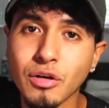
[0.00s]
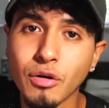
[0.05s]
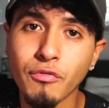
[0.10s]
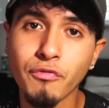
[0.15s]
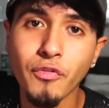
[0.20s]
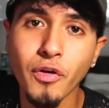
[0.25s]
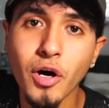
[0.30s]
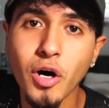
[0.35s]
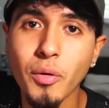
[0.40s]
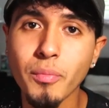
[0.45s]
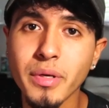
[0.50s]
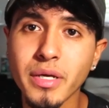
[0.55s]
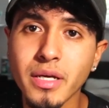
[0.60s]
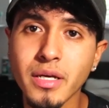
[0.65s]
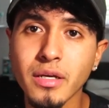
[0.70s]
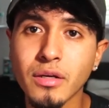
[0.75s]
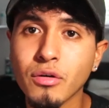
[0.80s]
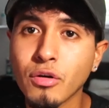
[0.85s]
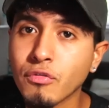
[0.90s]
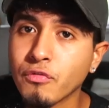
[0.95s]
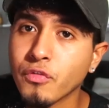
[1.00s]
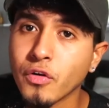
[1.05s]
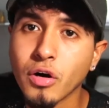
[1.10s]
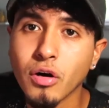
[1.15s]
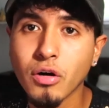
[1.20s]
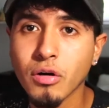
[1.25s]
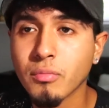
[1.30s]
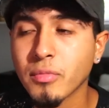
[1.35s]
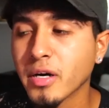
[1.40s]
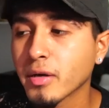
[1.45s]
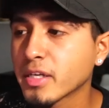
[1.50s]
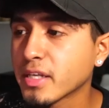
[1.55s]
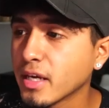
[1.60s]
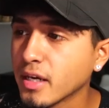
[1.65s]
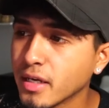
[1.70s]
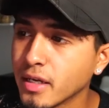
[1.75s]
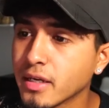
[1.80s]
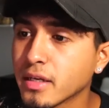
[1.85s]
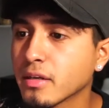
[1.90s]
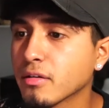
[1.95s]
Go follow me, go follow my
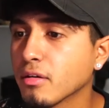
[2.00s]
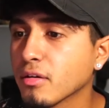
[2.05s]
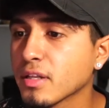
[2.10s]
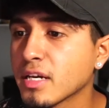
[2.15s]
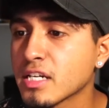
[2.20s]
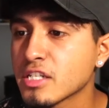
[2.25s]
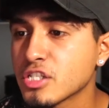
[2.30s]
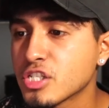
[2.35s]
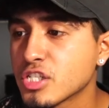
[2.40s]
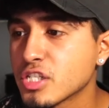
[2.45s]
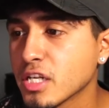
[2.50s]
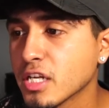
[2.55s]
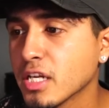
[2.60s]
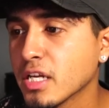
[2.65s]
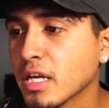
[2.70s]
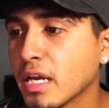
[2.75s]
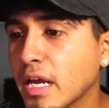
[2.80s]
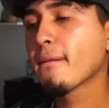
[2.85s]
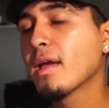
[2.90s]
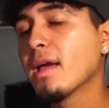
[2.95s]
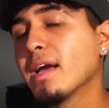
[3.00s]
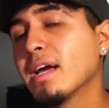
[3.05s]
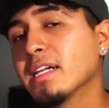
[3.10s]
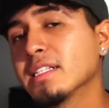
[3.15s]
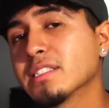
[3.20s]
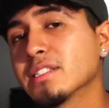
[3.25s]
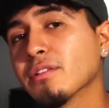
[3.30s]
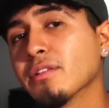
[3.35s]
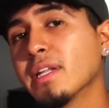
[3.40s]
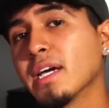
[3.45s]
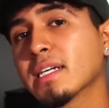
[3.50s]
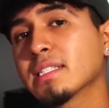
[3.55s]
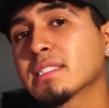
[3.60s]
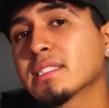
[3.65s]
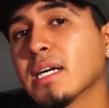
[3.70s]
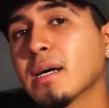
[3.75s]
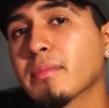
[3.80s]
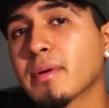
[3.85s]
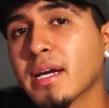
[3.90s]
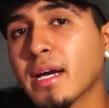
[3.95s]
gang and all that shit. Until next
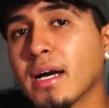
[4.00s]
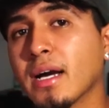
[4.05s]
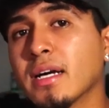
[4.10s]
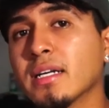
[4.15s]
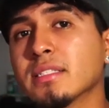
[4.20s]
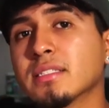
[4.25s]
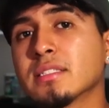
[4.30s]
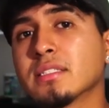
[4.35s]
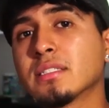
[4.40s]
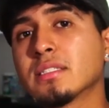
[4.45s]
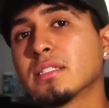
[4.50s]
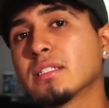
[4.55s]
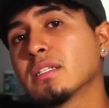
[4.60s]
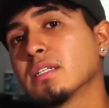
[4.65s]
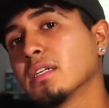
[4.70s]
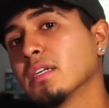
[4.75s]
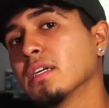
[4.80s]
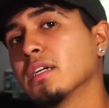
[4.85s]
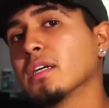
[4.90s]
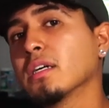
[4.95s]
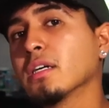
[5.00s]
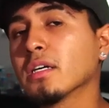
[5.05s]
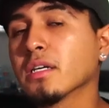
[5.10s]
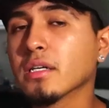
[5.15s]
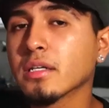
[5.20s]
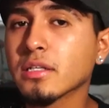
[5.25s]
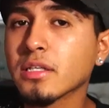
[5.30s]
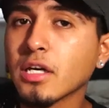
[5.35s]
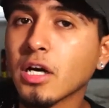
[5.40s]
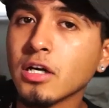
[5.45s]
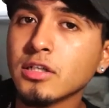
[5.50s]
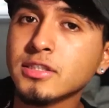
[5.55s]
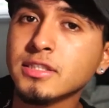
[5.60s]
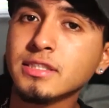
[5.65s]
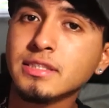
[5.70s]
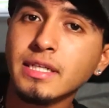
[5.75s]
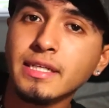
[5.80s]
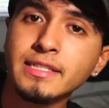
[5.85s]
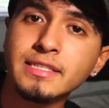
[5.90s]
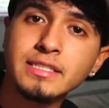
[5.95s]
time, guys, y'all
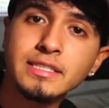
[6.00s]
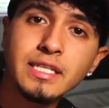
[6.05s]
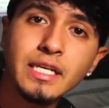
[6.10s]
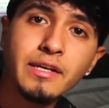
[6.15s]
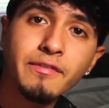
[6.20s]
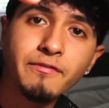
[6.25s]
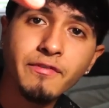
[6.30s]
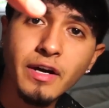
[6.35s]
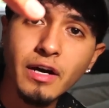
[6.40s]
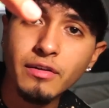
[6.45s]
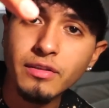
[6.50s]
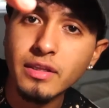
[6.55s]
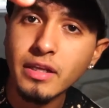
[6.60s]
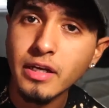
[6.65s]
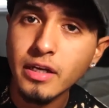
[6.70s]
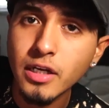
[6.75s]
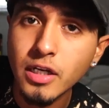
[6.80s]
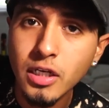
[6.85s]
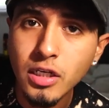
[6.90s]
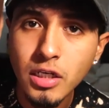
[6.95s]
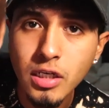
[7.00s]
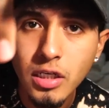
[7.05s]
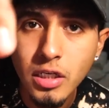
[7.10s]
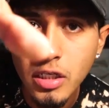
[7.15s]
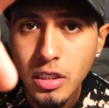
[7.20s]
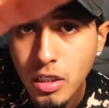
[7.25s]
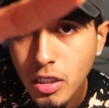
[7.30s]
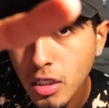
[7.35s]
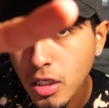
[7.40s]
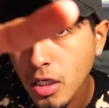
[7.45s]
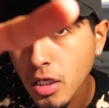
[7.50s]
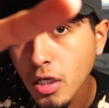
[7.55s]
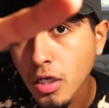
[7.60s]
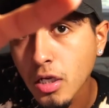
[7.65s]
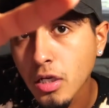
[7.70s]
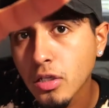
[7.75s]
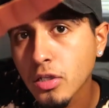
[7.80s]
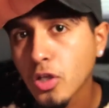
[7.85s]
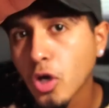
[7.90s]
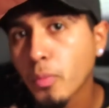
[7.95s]
stay safe out there.
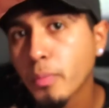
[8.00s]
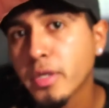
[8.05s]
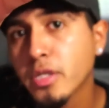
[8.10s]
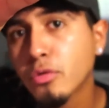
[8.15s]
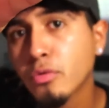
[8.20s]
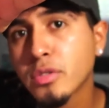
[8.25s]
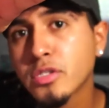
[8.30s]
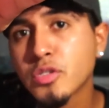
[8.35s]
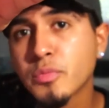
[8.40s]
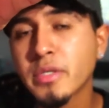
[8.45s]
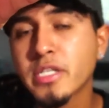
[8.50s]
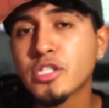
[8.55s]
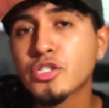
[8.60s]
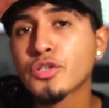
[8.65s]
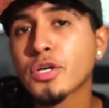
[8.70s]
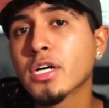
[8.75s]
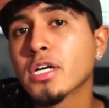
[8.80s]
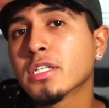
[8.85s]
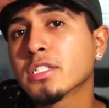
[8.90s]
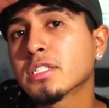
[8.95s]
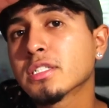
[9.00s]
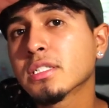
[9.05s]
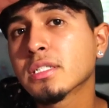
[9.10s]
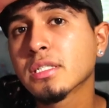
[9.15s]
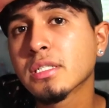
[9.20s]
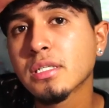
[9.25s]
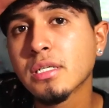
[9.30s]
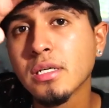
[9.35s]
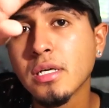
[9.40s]
Don't be doing too many drugs.